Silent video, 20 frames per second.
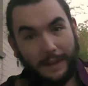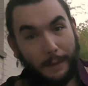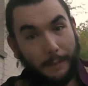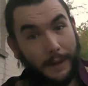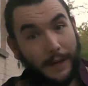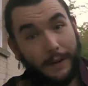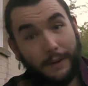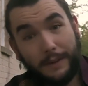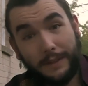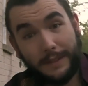
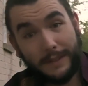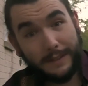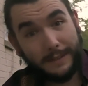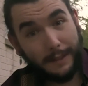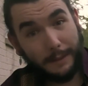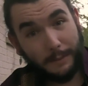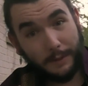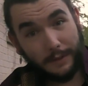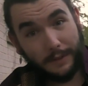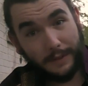apparently
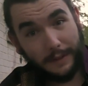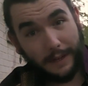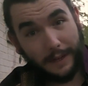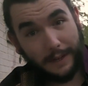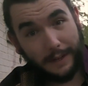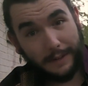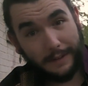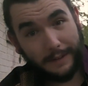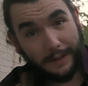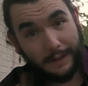summer
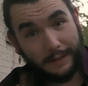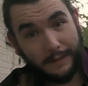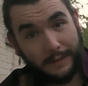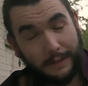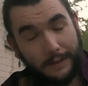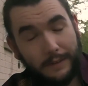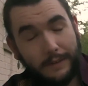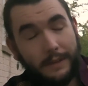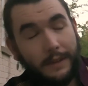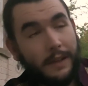today in
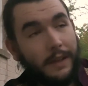Texas.